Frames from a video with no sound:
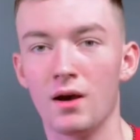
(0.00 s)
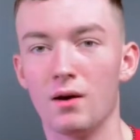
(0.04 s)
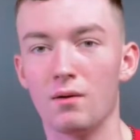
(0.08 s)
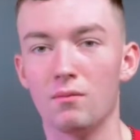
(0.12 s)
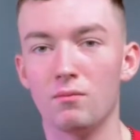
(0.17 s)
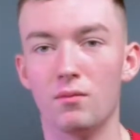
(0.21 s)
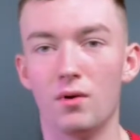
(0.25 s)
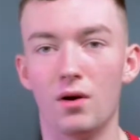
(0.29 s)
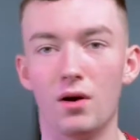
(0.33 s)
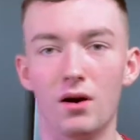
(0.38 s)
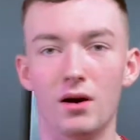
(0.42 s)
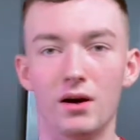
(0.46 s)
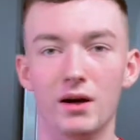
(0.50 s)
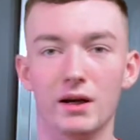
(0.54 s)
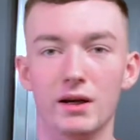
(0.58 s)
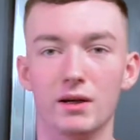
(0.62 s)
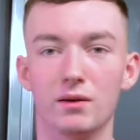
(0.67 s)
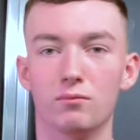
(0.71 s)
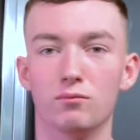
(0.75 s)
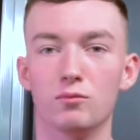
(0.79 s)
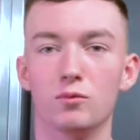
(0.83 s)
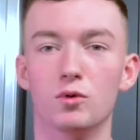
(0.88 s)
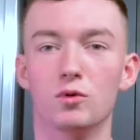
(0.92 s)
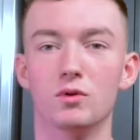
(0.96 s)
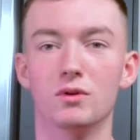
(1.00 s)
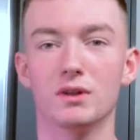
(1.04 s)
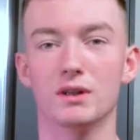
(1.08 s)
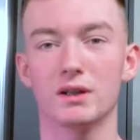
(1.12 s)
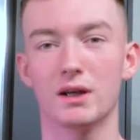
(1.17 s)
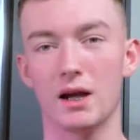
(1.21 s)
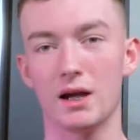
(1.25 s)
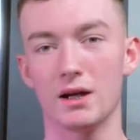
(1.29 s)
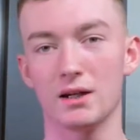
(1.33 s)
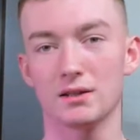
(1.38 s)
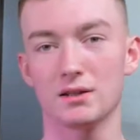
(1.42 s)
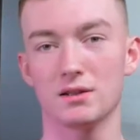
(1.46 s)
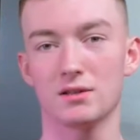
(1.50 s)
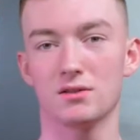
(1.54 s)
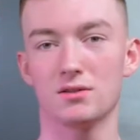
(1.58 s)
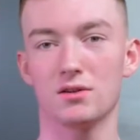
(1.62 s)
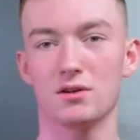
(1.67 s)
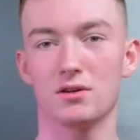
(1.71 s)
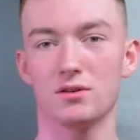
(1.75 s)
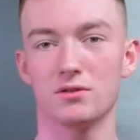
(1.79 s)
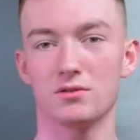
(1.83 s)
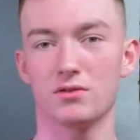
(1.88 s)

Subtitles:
my morning exercise